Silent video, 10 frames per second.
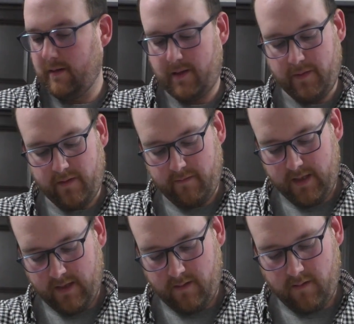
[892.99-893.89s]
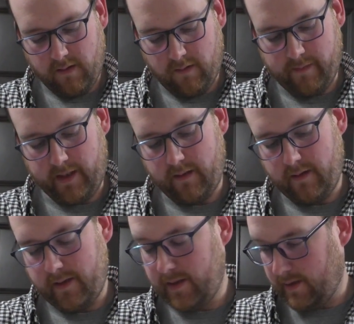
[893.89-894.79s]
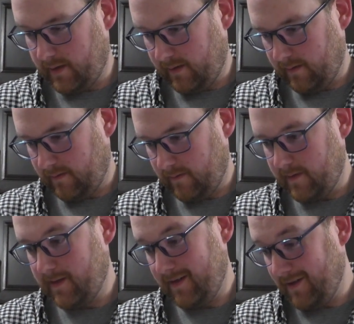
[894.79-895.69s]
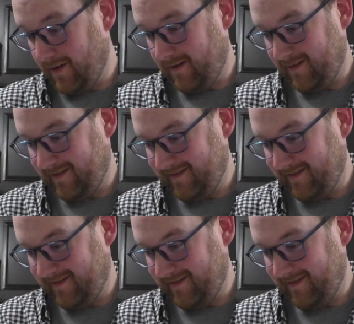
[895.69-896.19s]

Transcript: It's a picture of me and... Oh my god, is this a heart?